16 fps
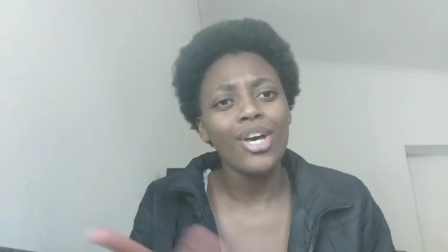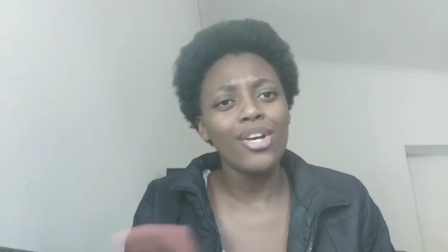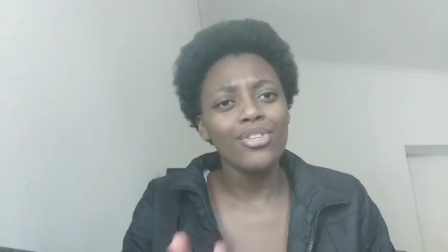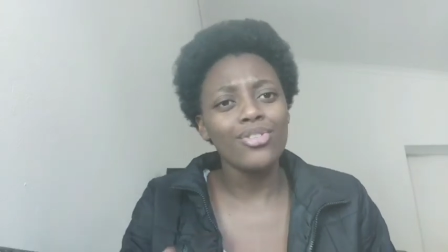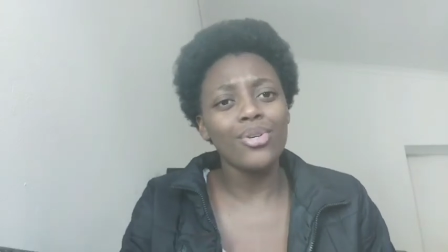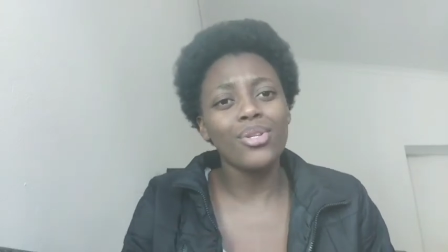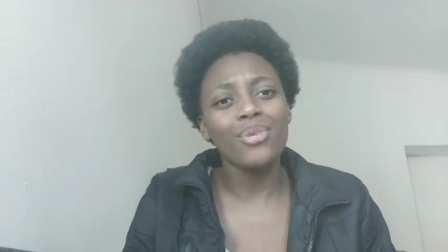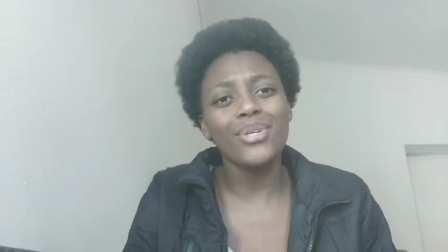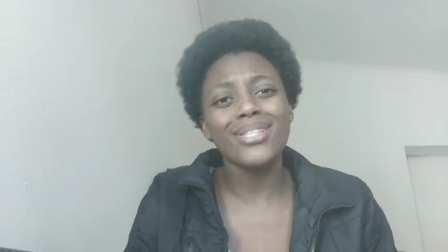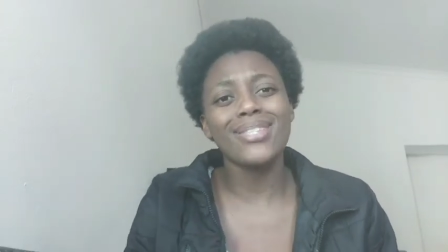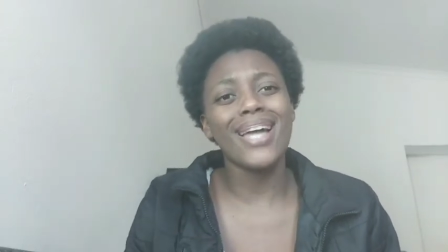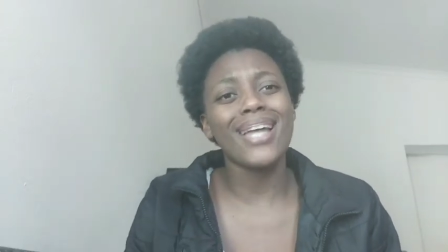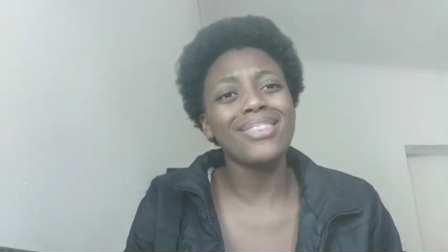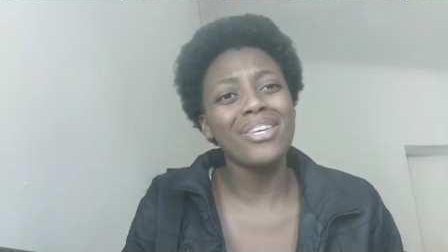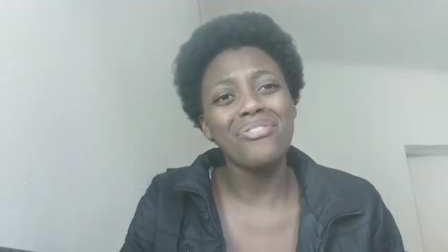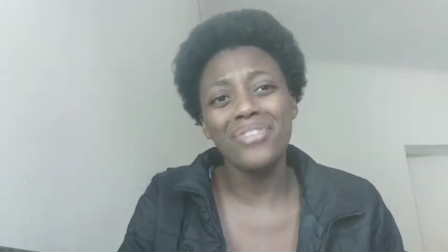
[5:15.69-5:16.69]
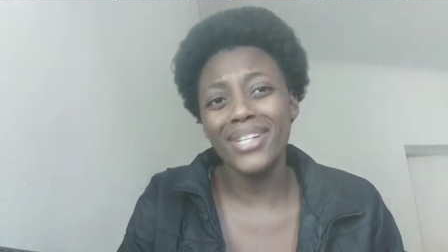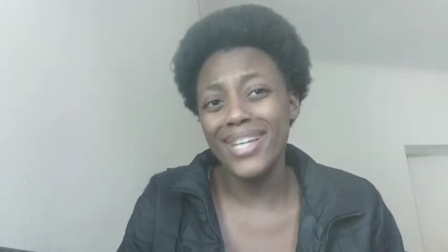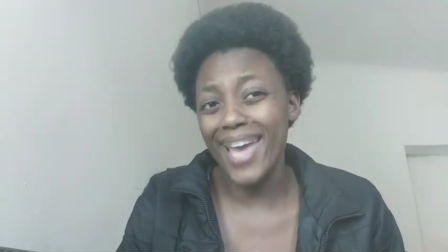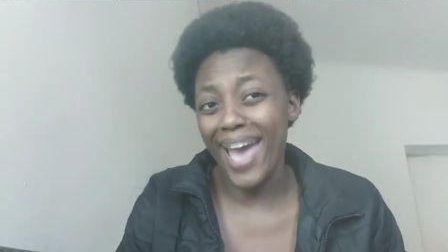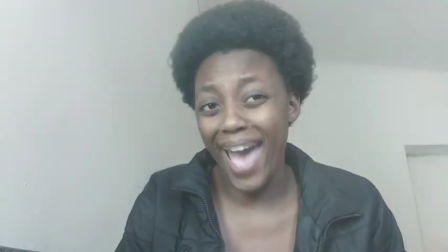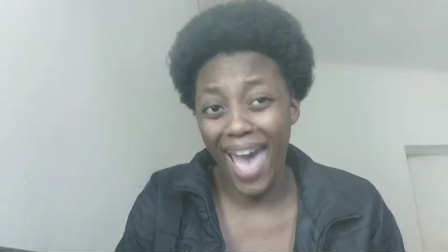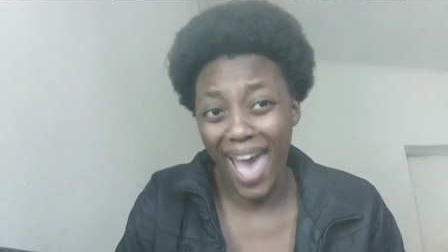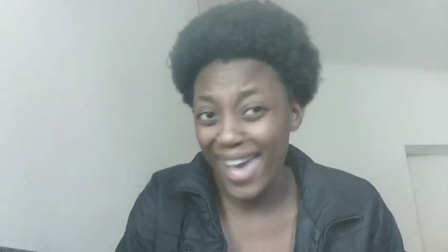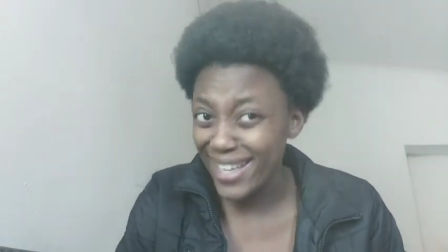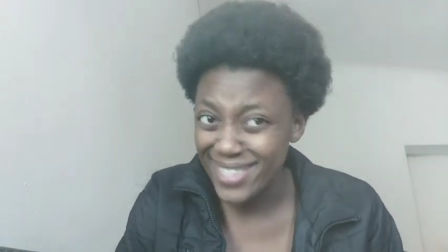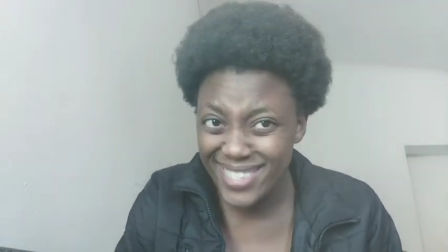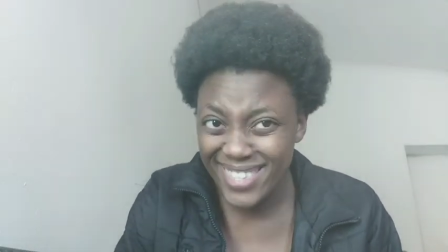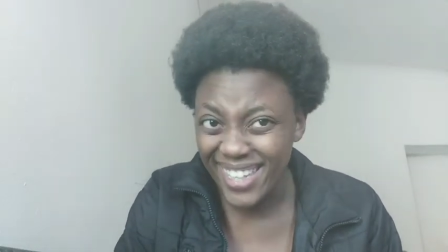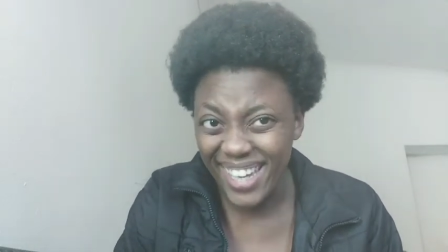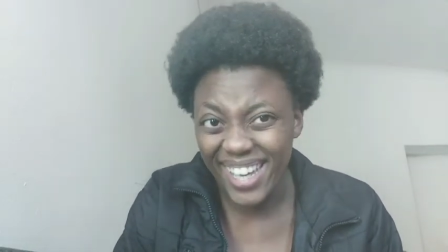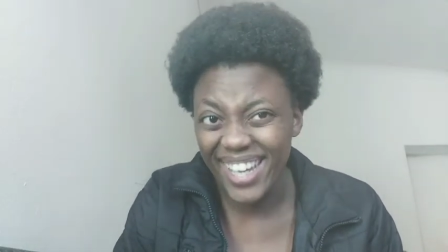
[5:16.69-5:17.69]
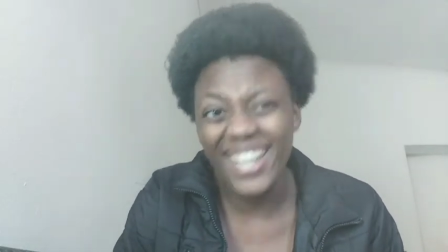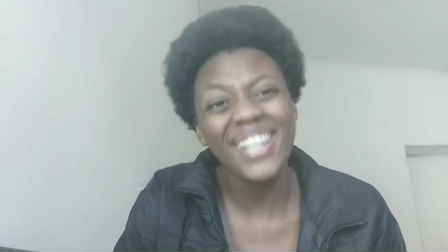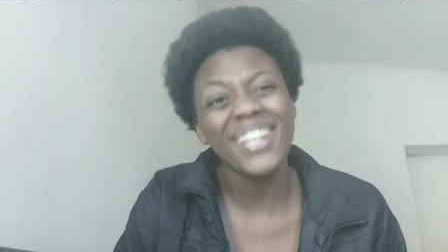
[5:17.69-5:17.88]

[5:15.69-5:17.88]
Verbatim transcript: So there was nothing really hectic